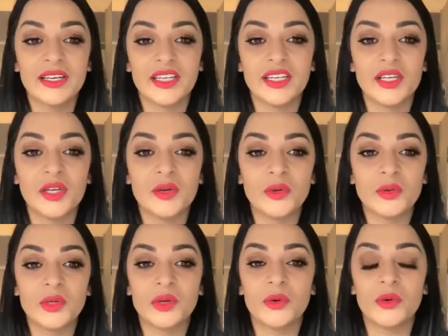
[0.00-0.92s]

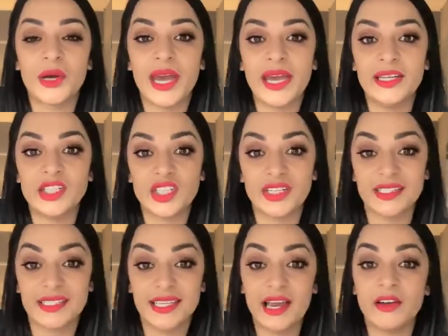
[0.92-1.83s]
your age
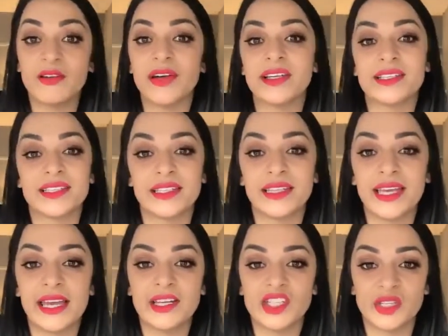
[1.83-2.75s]
accelerates in the
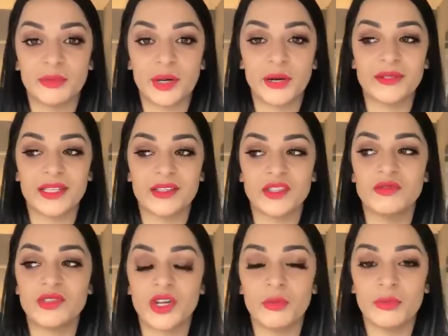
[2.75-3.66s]
aging process. You
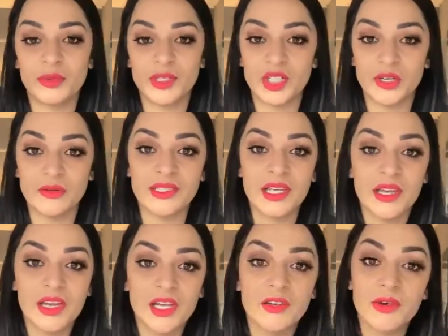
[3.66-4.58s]
don't produce
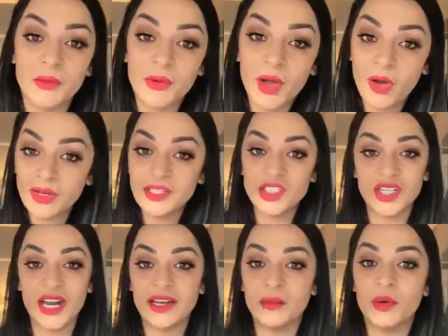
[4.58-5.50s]
your own collagen
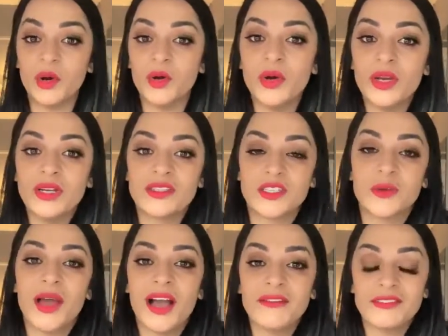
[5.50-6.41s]
anymore, so
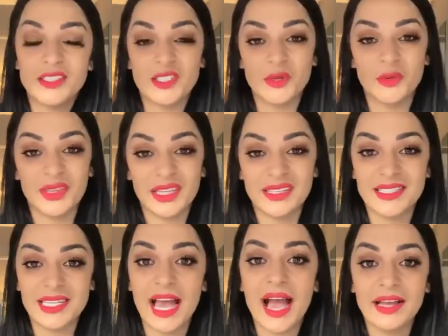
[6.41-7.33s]
you have to do
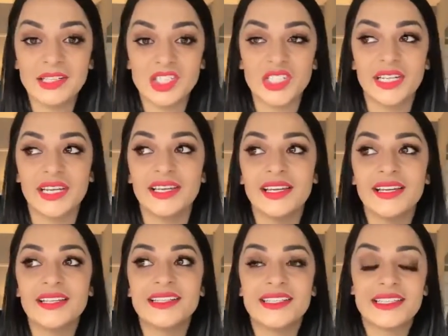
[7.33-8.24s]
things to actually
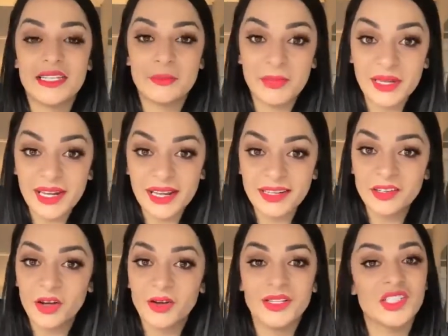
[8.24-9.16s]
stimulate
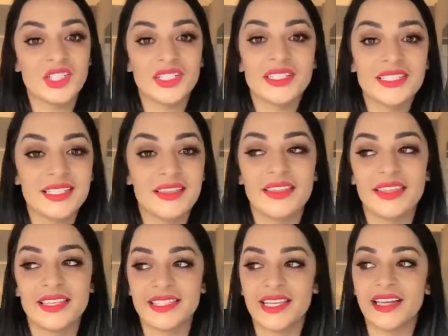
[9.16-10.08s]
collagen
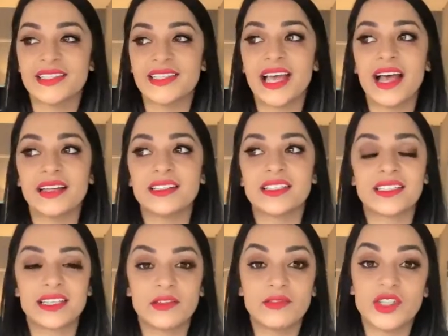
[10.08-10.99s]
synthesis, and
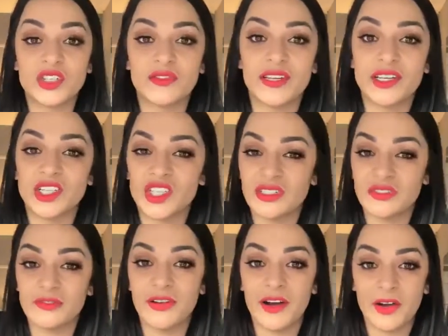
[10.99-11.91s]
skin rejuvenation is
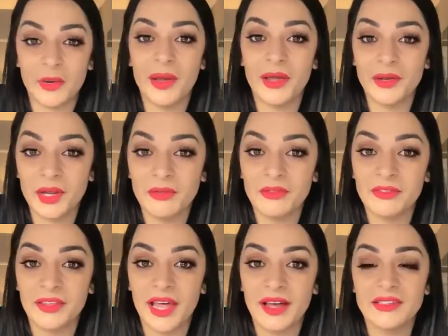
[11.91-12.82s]
very well known
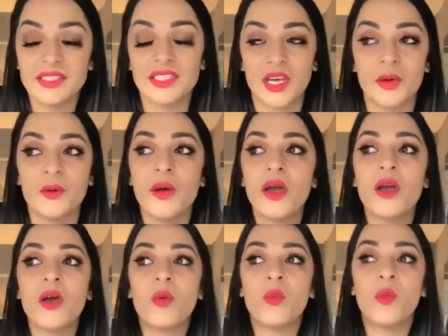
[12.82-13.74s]
for that. So
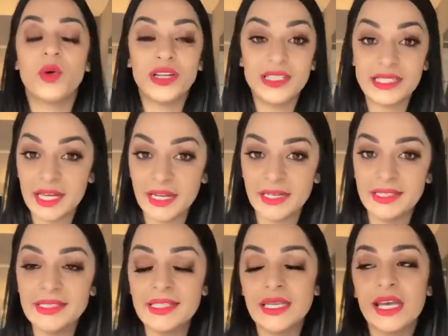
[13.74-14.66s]
what it
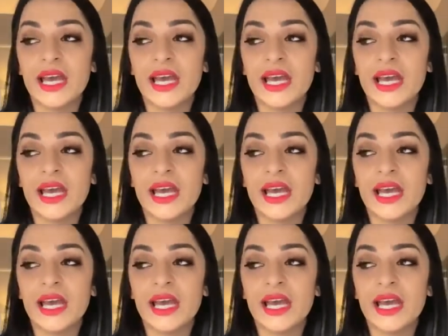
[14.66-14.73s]
does